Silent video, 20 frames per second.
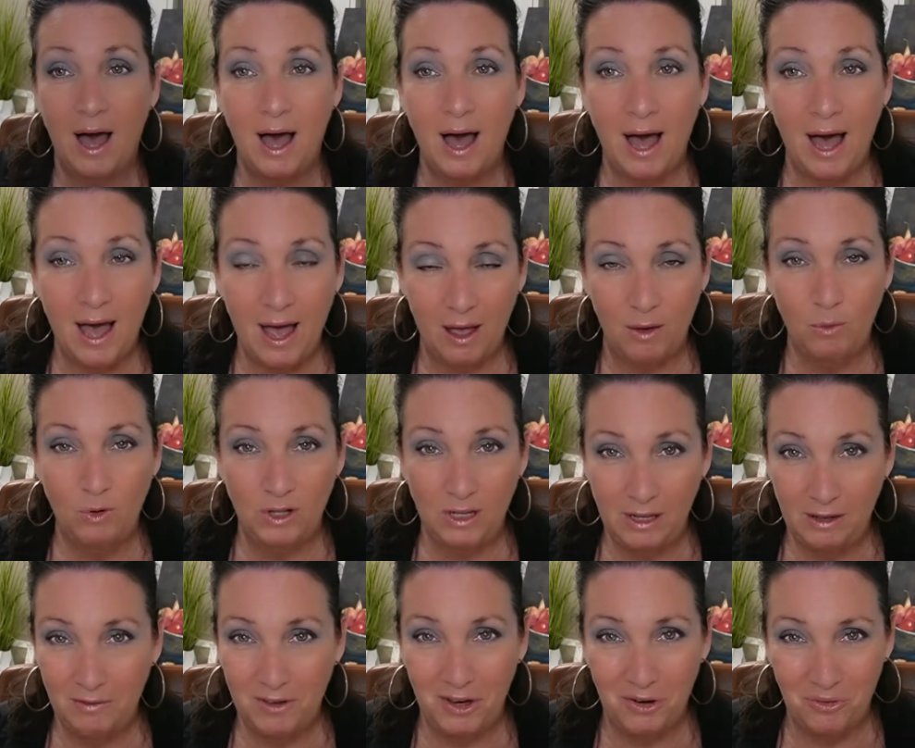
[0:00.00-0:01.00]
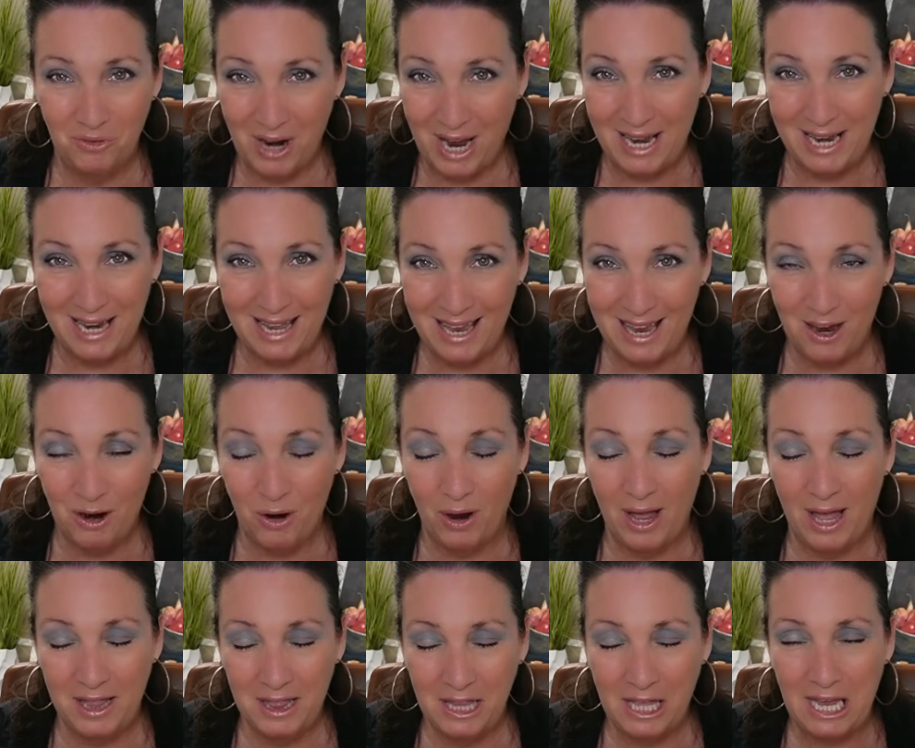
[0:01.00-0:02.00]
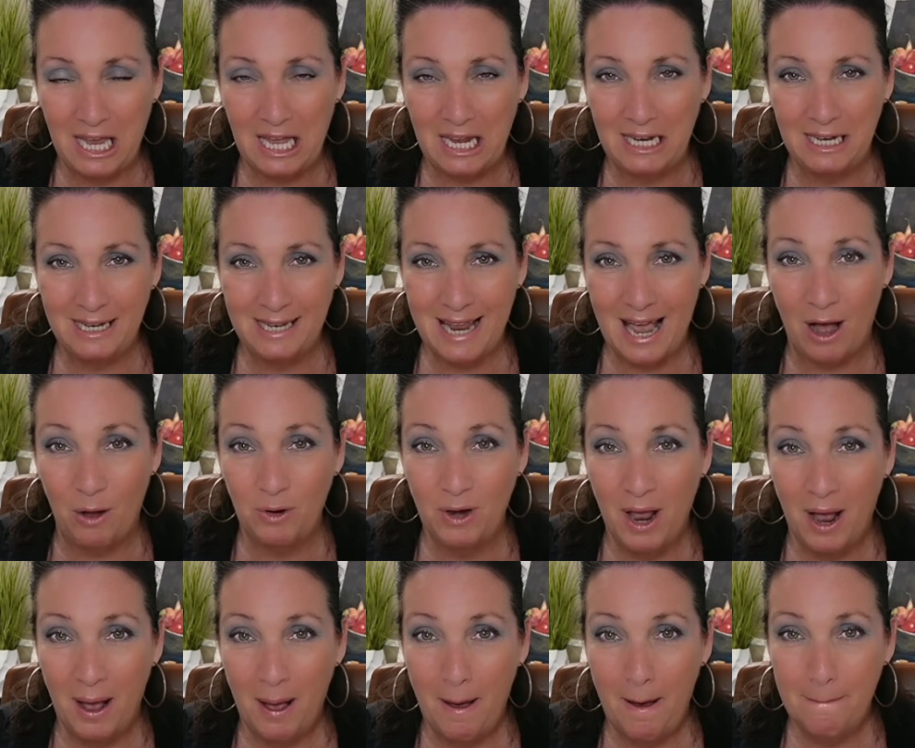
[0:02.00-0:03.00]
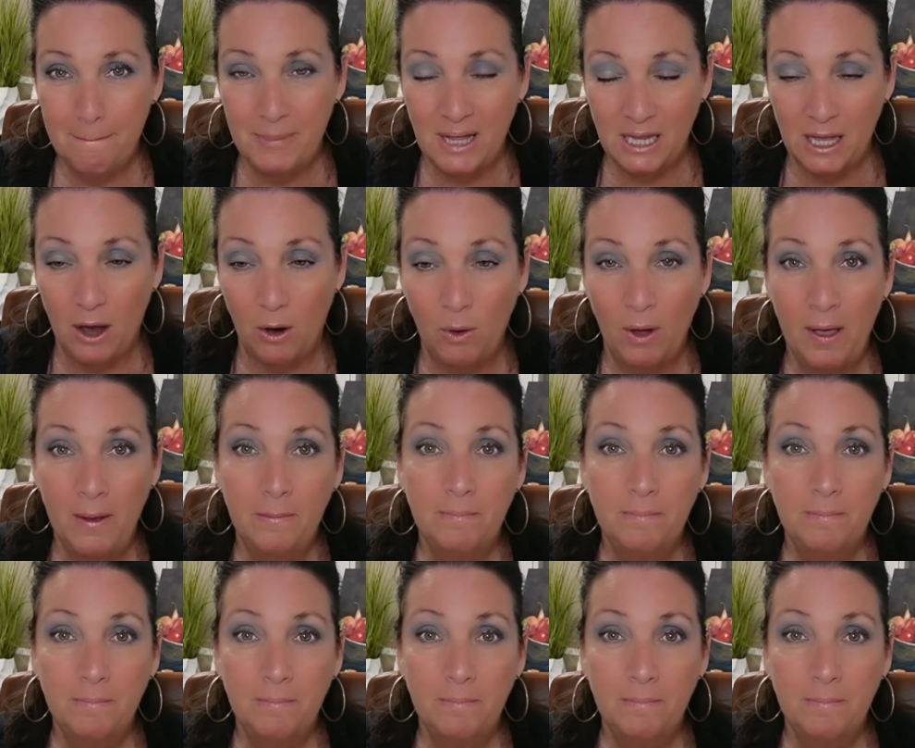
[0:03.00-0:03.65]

I will leave it right here and link it down below.